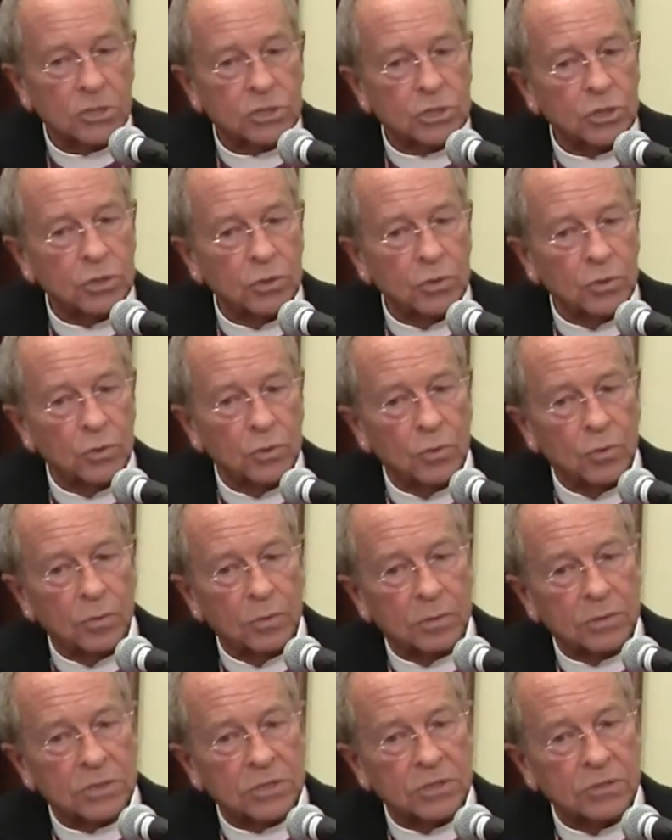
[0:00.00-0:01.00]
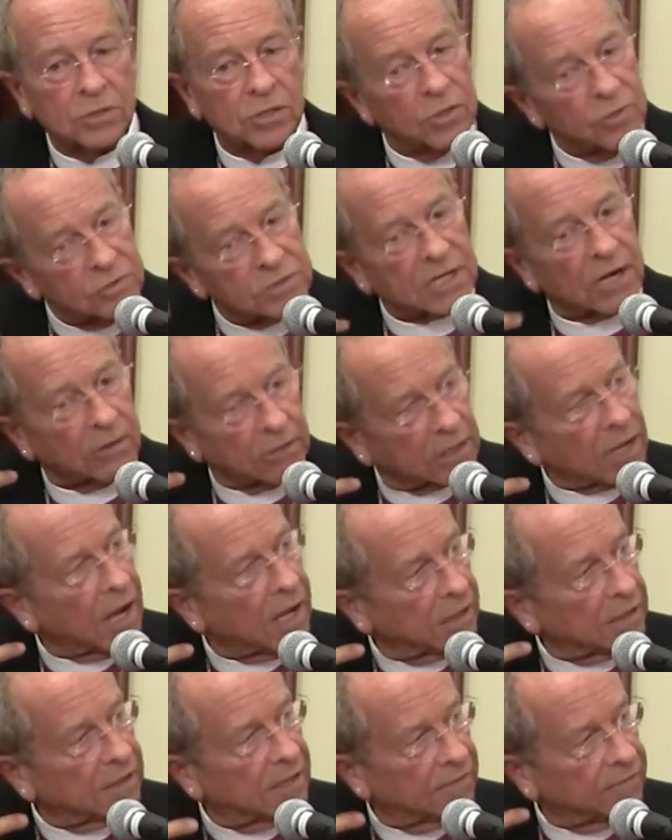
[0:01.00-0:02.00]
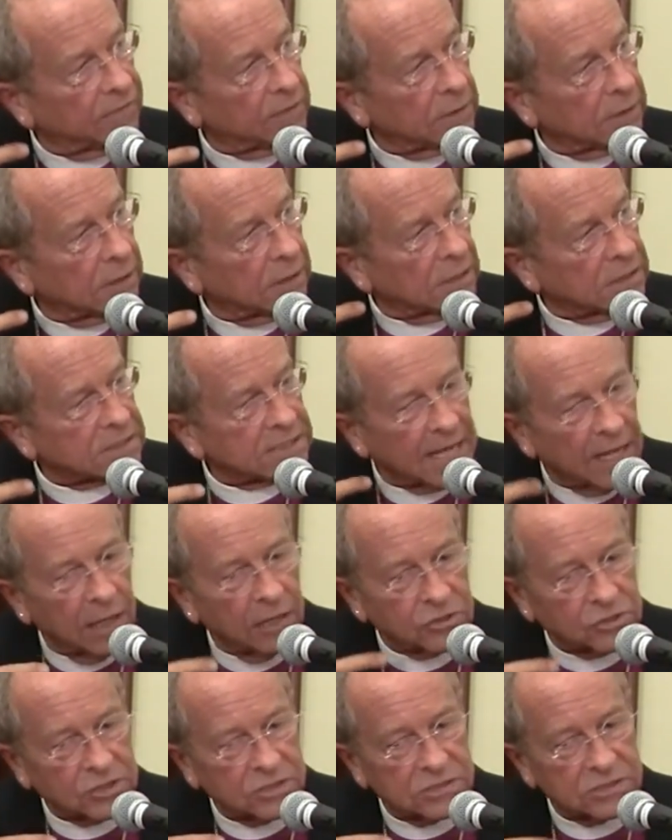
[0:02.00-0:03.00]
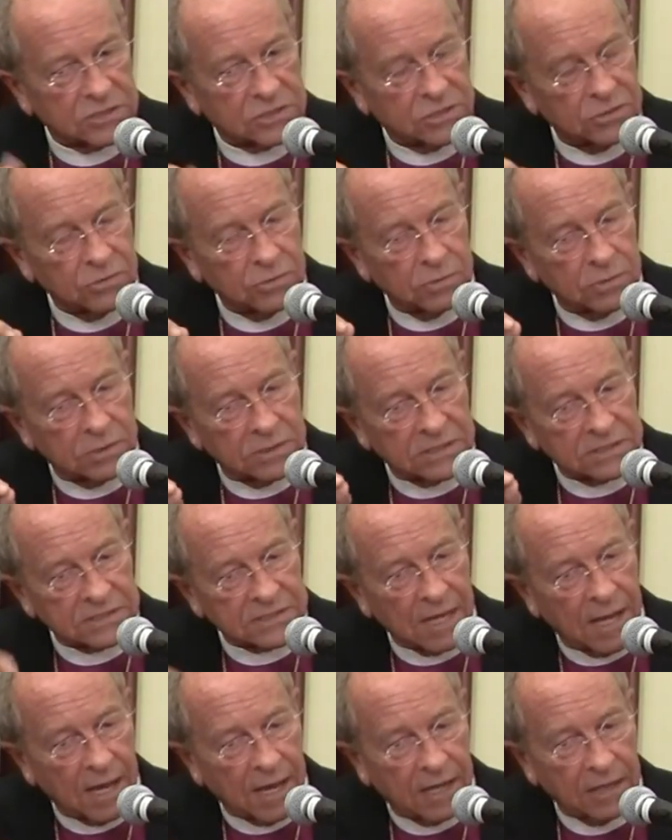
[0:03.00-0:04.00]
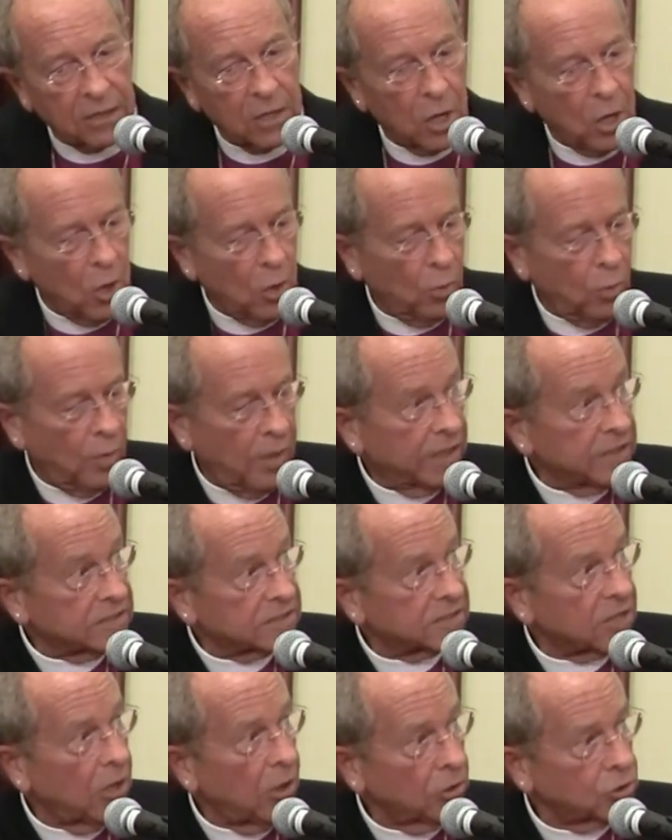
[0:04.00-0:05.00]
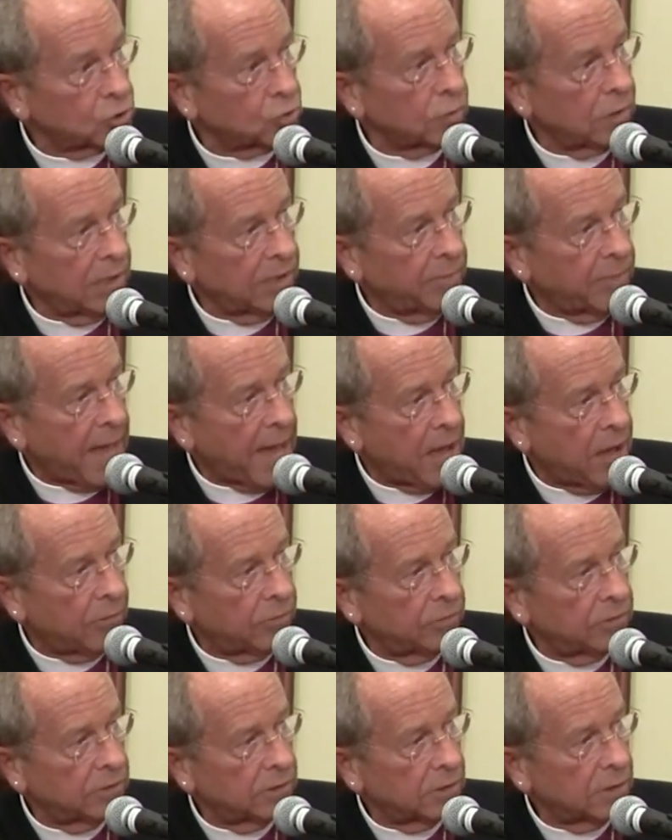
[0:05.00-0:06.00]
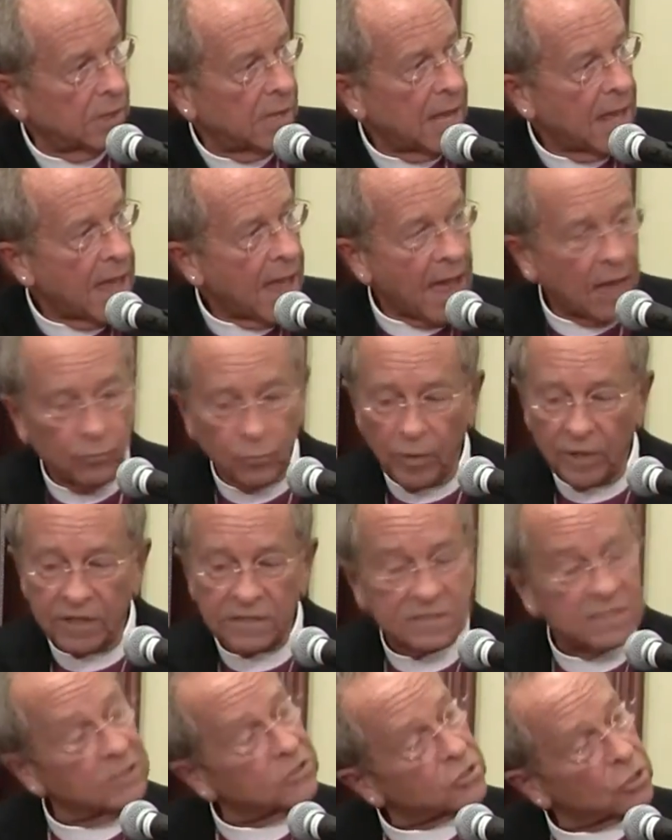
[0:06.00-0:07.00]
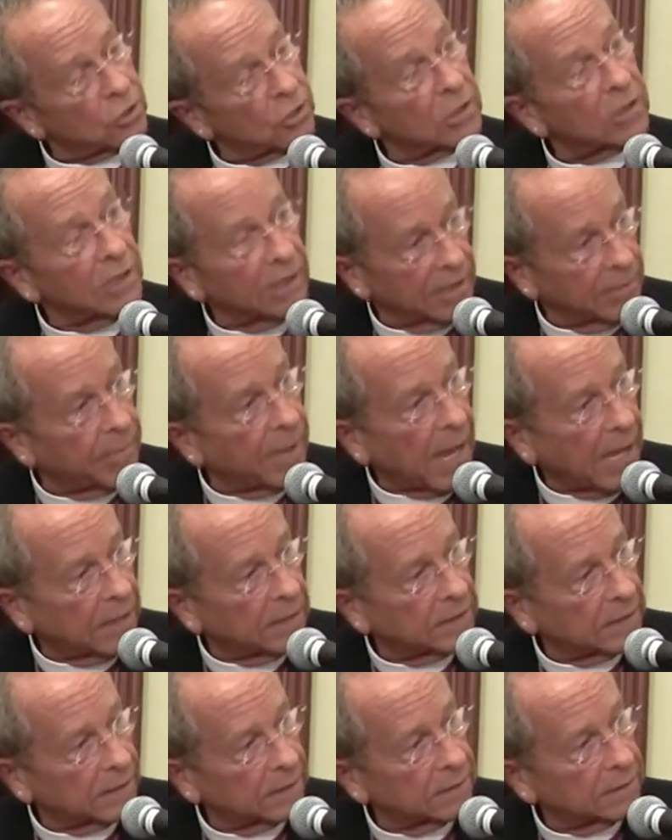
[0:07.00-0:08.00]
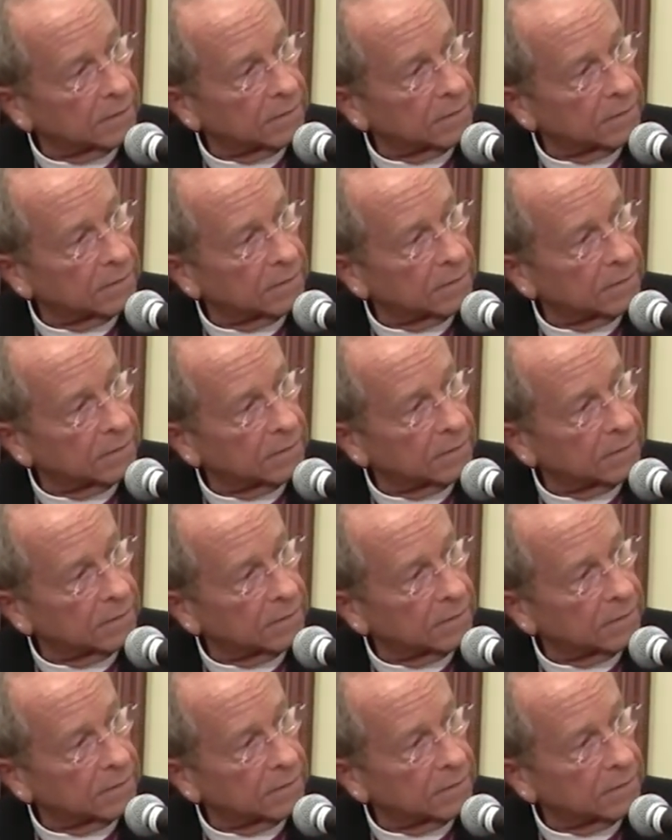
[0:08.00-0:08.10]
to, to use our God-given intelligence to decide what is culturally bound and what is eternally binding,